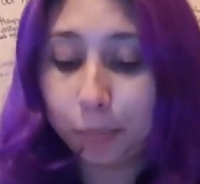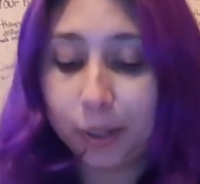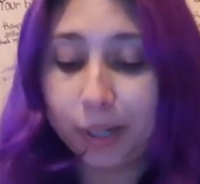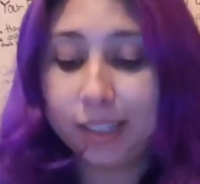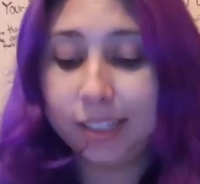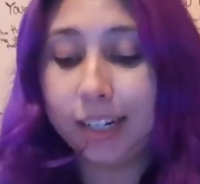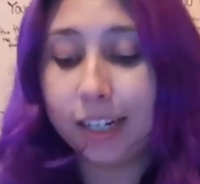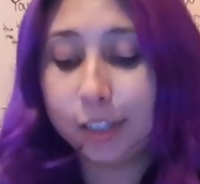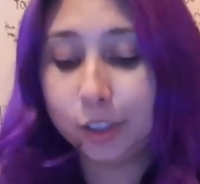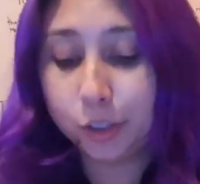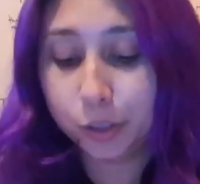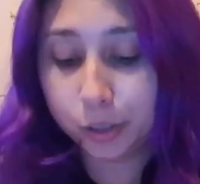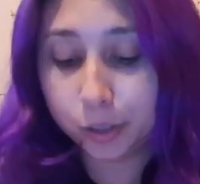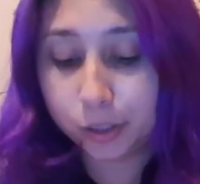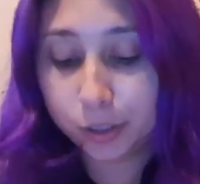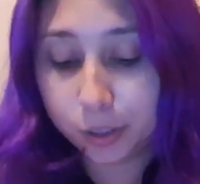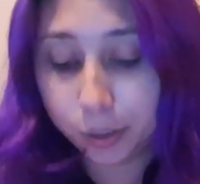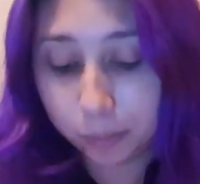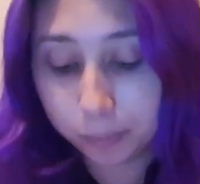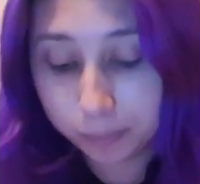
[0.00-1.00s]
but I
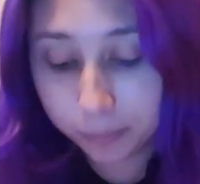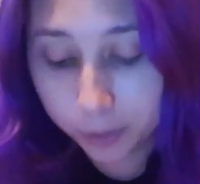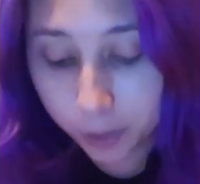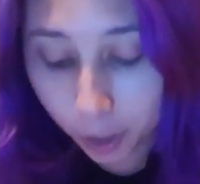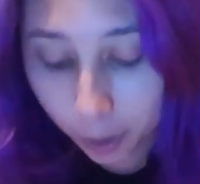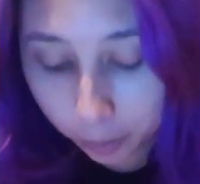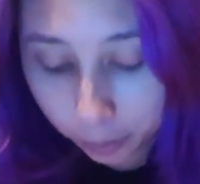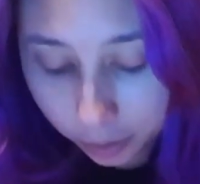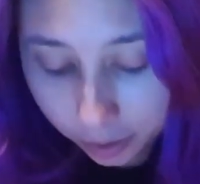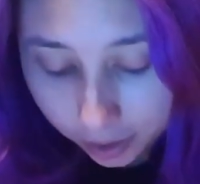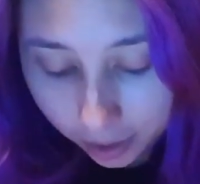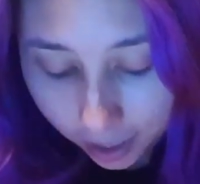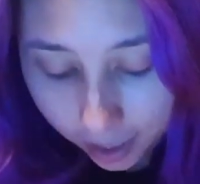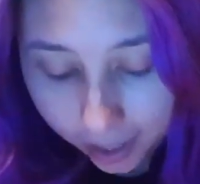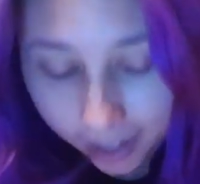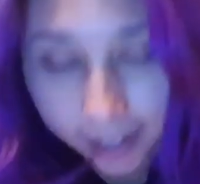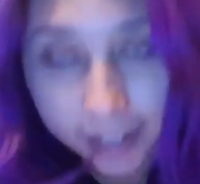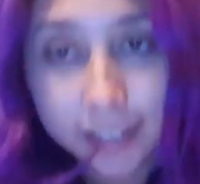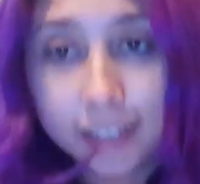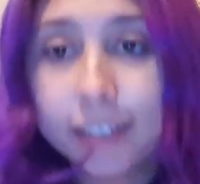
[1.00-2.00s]
took some notes
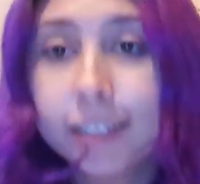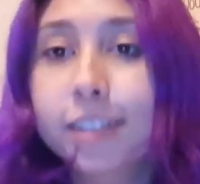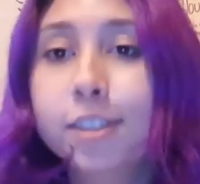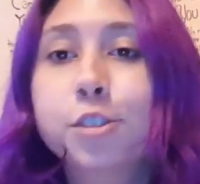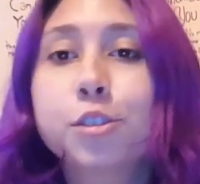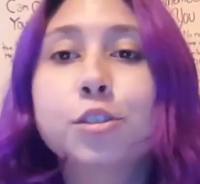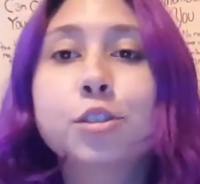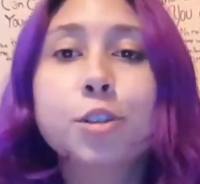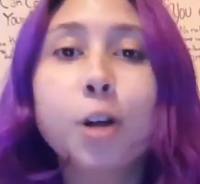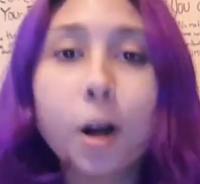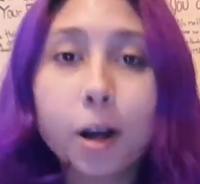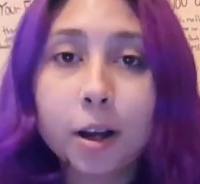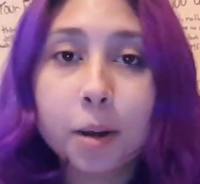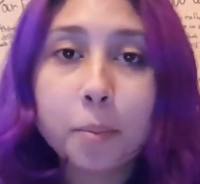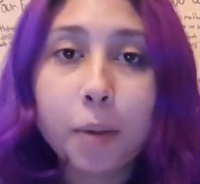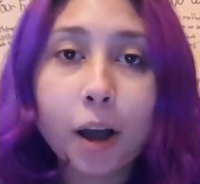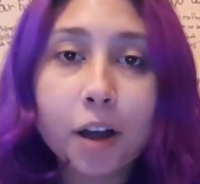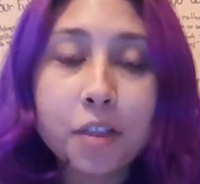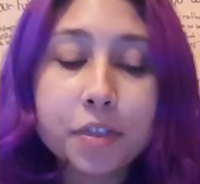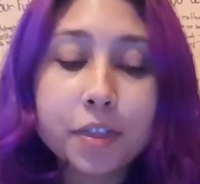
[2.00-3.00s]
and I need to talk
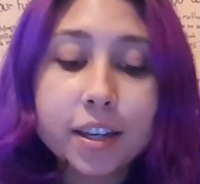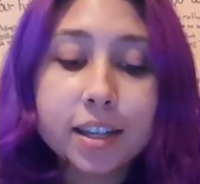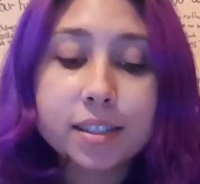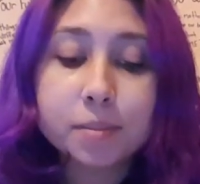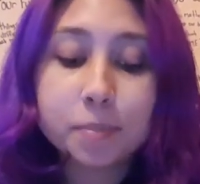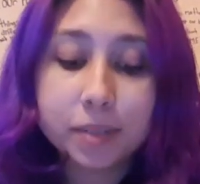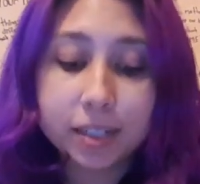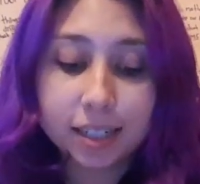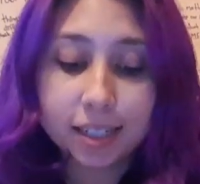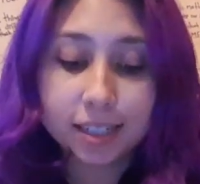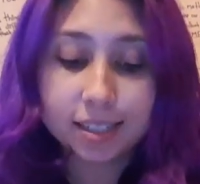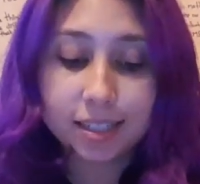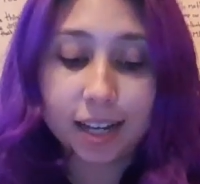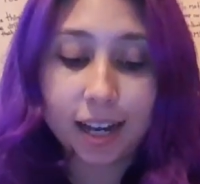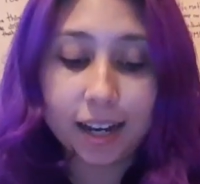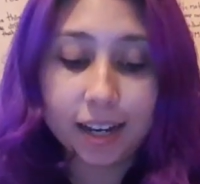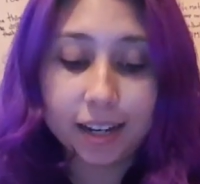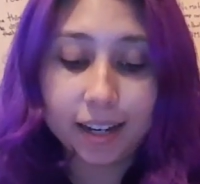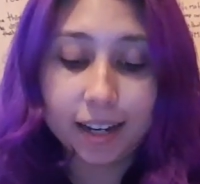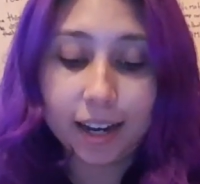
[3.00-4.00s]
about this because
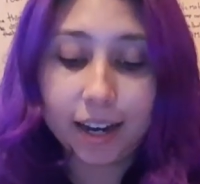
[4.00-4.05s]
I